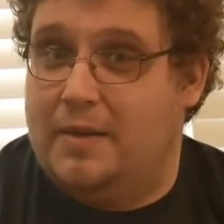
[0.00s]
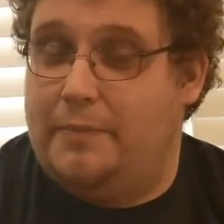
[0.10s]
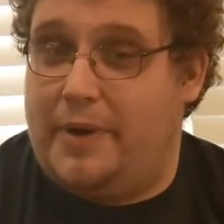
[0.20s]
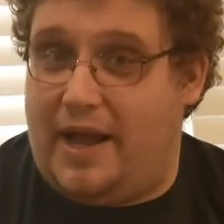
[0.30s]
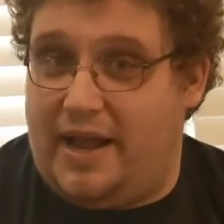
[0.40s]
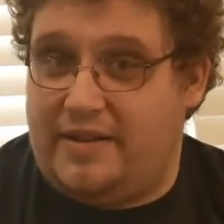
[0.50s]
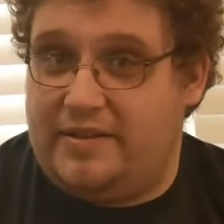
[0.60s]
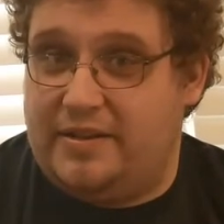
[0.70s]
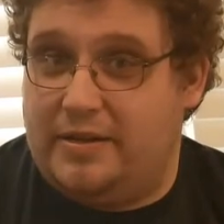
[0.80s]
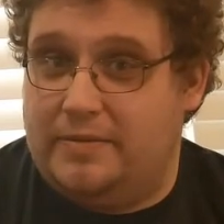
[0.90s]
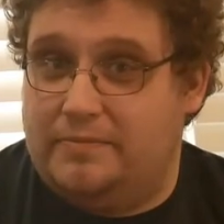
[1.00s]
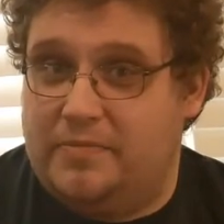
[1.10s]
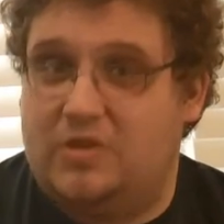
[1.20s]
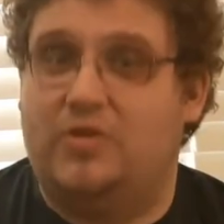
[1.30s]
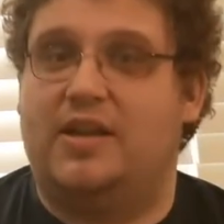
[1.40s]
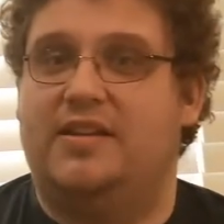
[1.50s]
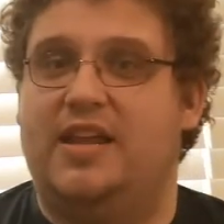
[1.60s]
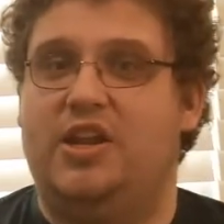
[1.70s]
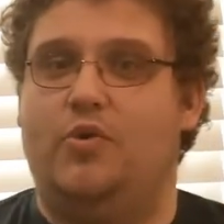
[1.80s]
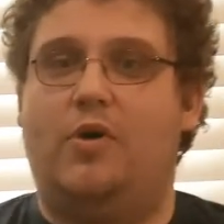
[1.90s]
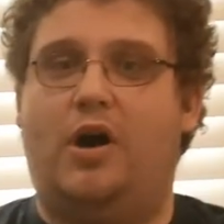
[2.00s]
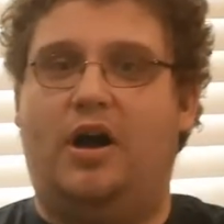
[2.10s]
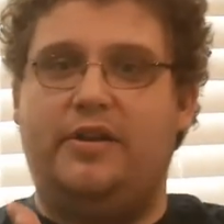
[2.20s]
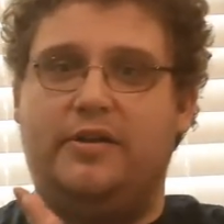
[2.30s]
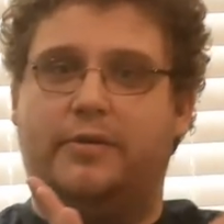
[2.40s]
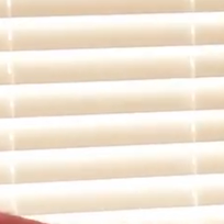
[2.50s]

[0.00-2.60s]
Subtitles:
But, to continue on,